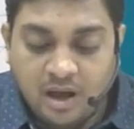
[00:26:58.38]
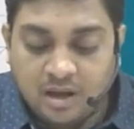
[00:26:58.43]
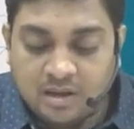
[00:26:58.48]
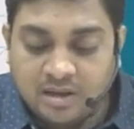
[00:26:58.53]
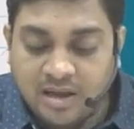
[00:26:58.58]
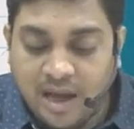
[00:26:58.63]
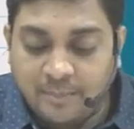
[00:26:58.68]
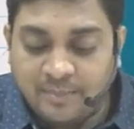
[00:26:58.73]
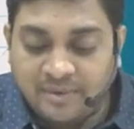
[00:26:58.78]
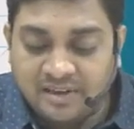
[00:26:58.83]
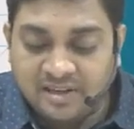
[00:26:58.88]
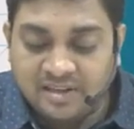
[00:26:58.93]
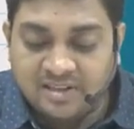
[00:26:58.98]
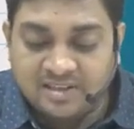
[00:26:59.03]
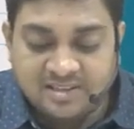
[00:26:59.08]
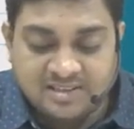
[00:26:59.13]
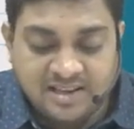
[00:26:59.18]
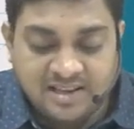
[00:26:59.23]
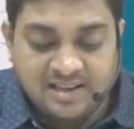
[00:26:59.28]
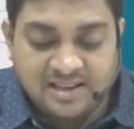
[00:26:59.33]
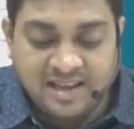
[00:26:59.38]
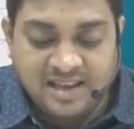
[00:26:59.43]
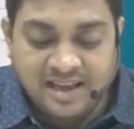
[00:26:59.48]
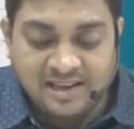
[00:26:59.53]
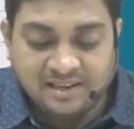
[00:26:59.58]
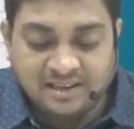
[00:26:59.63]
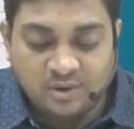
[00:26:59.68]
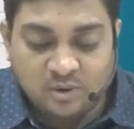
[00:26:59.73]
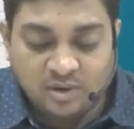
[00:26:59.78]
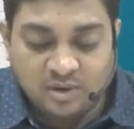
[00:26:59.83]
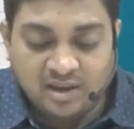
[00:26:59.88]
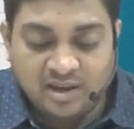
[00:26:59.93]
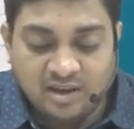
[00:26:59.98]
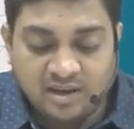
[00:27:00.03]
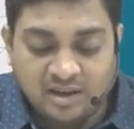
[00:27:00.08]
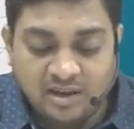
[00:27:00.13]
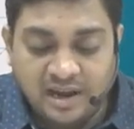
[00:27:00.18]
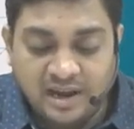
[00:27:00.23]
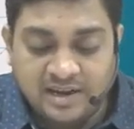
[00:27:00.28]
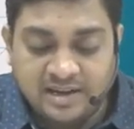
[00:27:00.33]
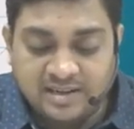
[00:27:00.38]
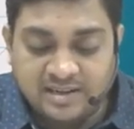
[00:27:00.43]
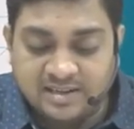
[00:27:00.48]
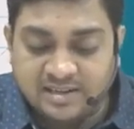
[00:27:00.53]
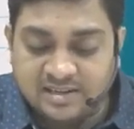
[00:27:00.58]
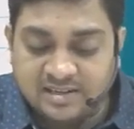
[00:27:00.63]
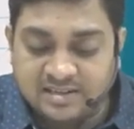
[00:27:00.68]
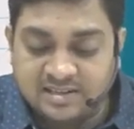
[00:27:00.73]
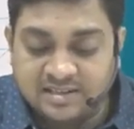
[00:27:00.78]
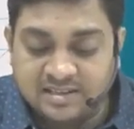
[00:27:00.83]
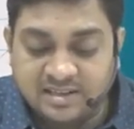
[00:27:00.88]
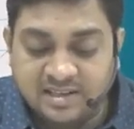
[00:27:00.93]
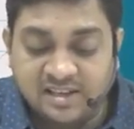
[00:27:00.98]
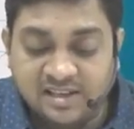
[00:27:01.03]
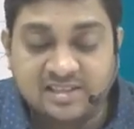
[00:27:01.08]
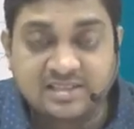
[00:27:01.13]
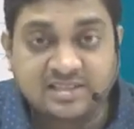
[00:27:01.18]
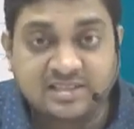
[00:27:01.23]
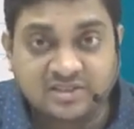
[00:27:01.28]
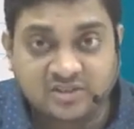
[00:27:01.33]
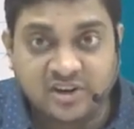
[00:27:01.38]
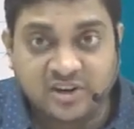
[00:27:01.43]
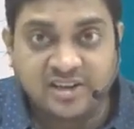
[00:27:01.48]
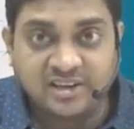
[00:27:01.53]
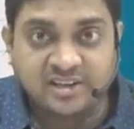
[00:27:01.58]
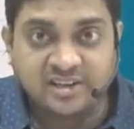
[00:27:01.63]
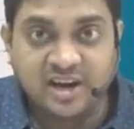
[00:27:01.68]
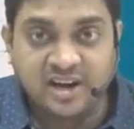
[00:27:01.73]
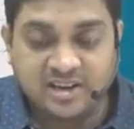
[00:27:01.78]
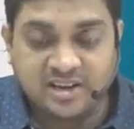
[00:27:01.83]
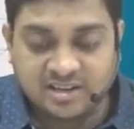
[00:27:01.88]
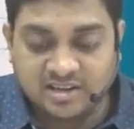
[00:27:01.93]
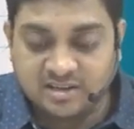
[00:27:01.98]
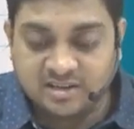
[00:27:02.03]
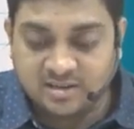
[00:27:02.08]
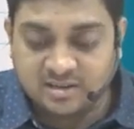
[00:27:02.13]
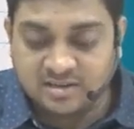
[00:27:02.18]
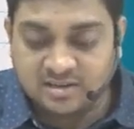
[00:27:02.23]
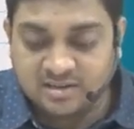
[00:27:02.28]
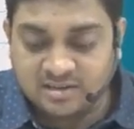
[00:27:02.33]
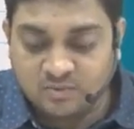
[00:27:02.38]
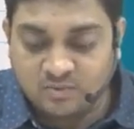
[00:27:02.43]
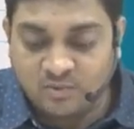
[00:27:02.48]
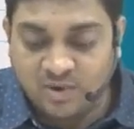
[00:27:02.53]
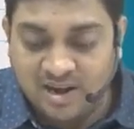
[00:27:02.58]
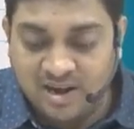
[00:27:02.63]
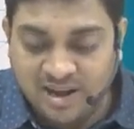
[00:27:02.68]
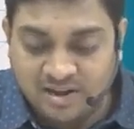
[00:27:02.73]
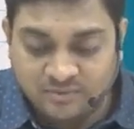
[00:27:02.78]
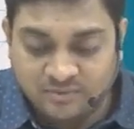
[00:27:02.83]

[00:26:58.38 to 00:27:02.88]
Capital is 10 lakh. Okay. Creditors is trade creditors 1 lakh